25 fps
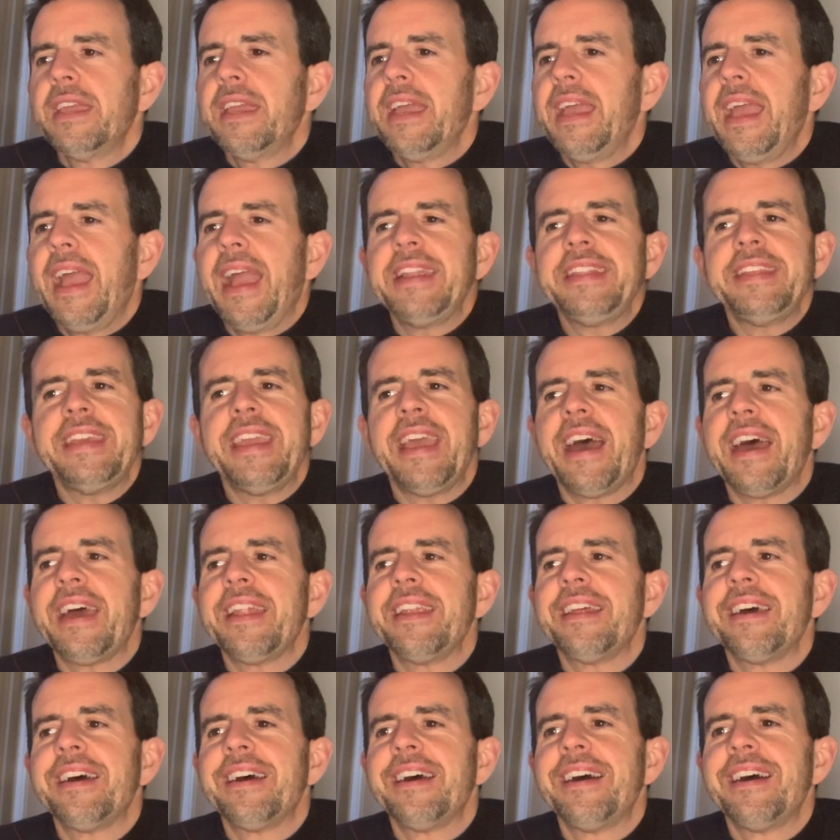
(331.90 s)
And yet,
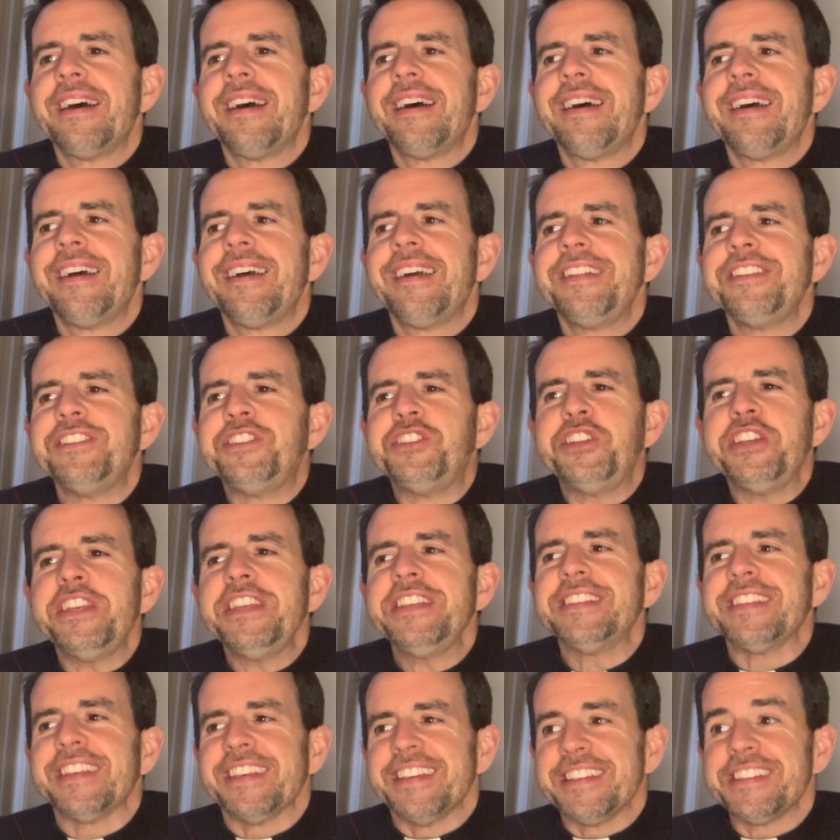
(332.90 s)

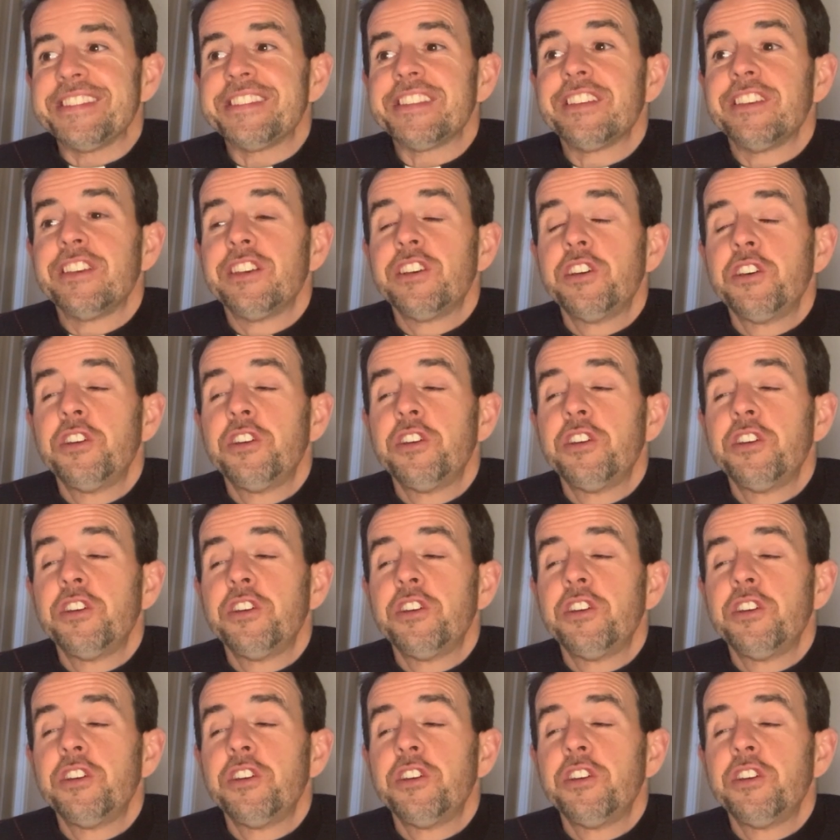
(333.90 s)
Jesus,